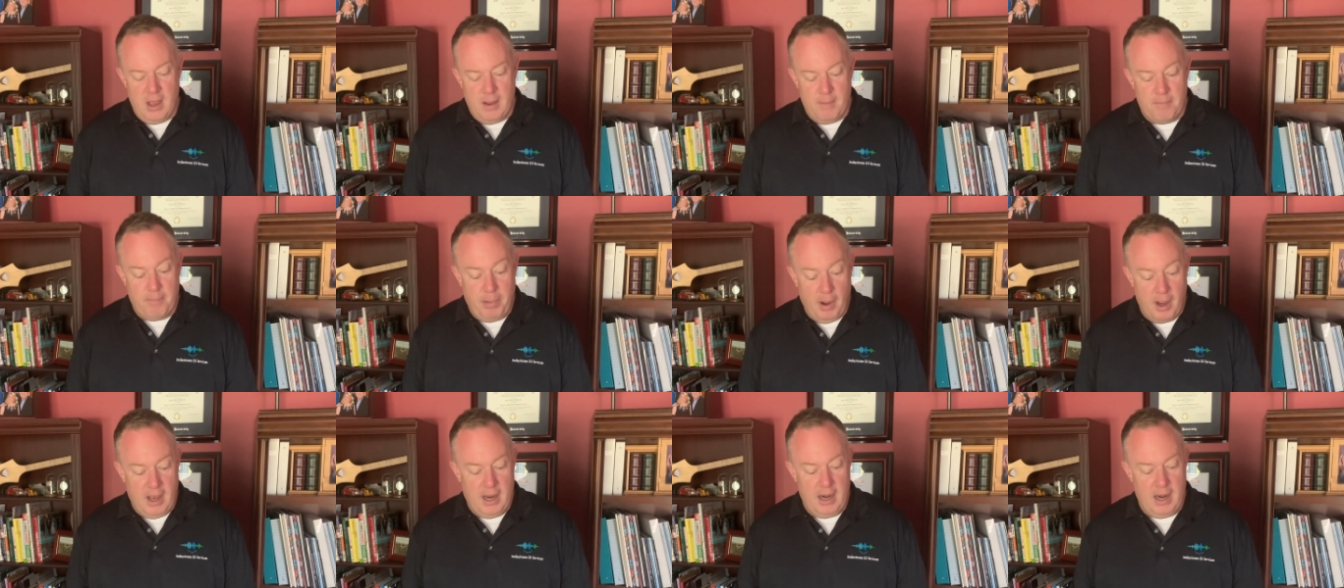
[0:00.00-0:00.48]

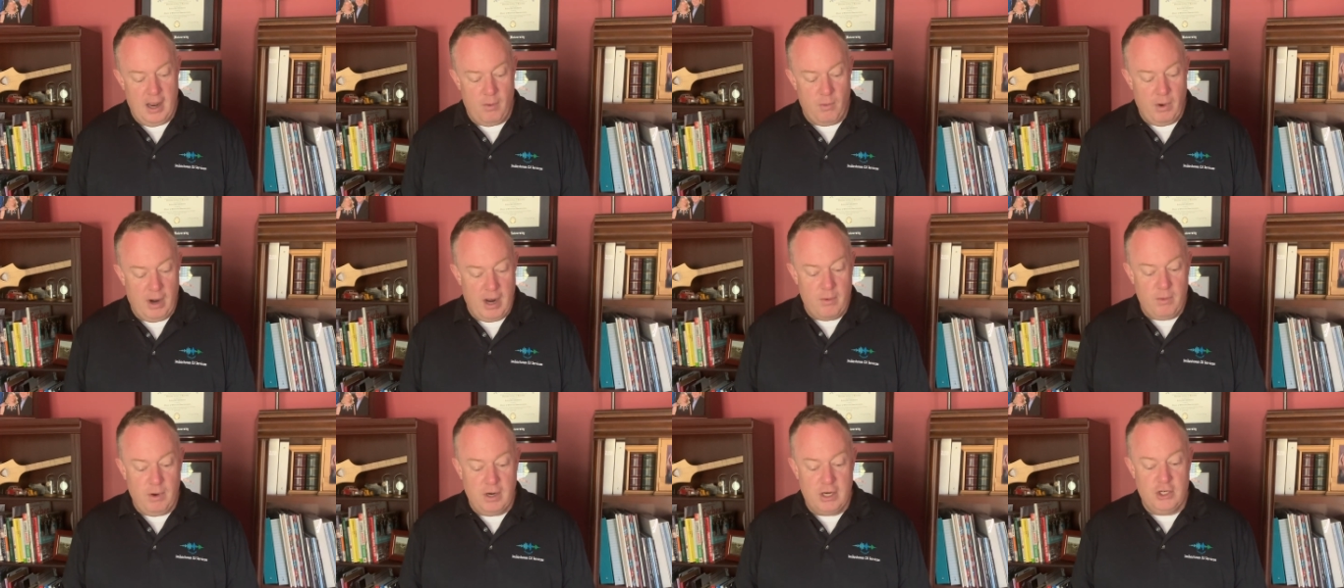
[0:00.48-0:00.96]
But what
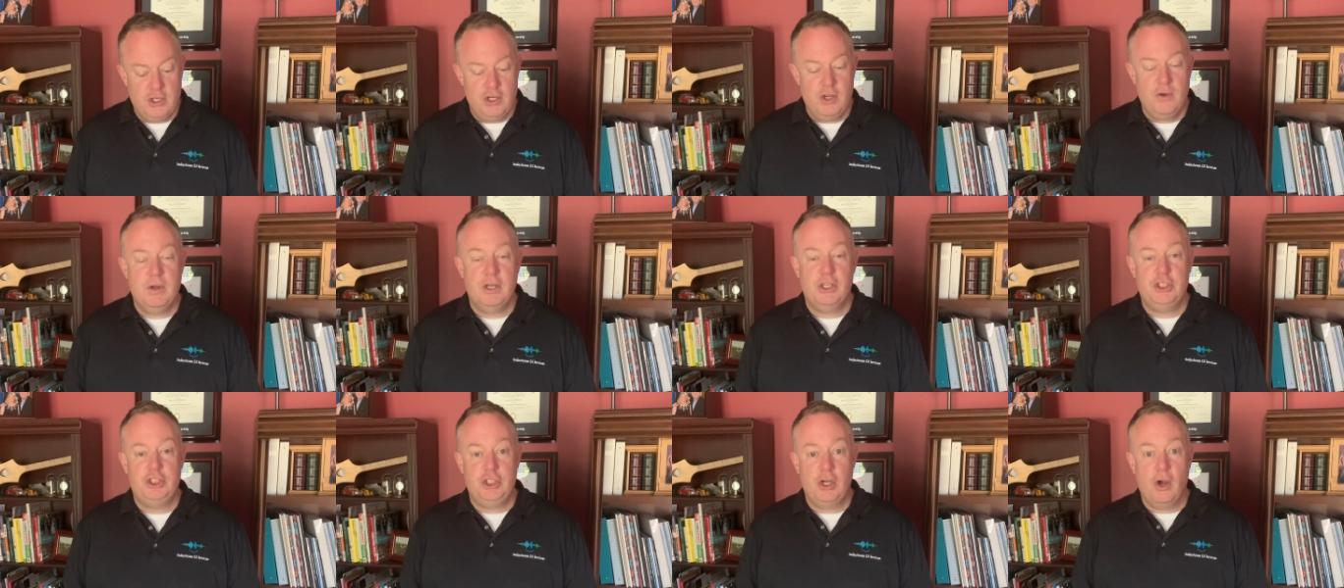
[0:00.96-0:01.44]
I want to do
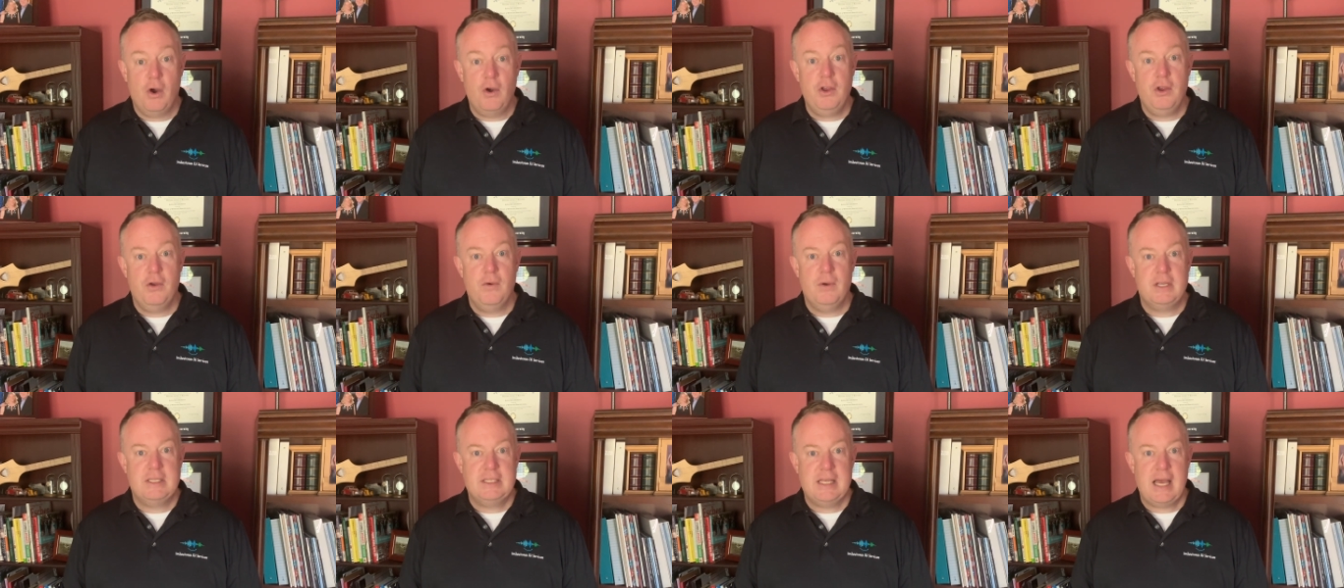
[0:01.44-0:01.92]
is show
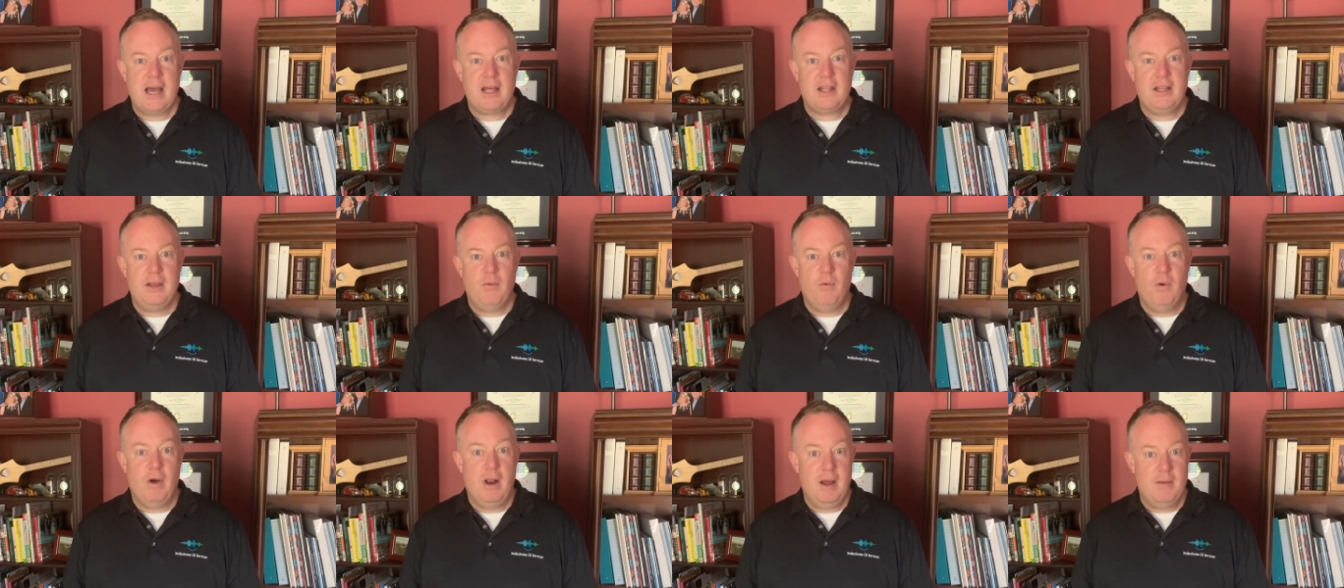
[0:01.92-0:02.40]
you
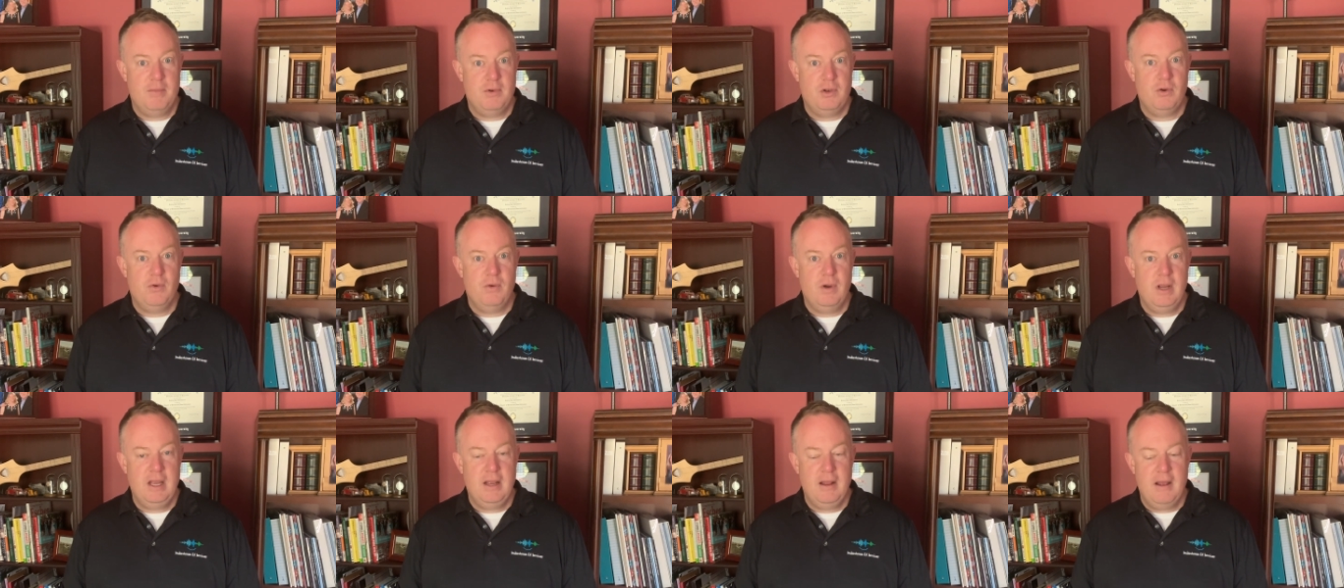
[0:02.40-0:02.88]
exactly what I'm
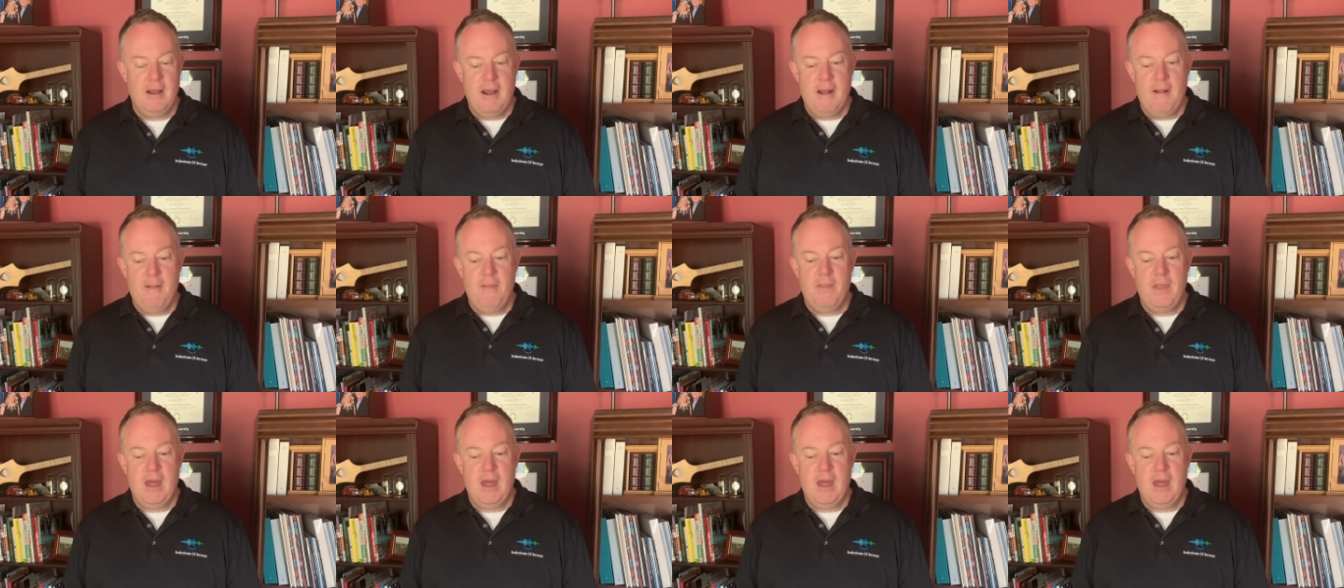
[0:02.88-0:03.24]
doing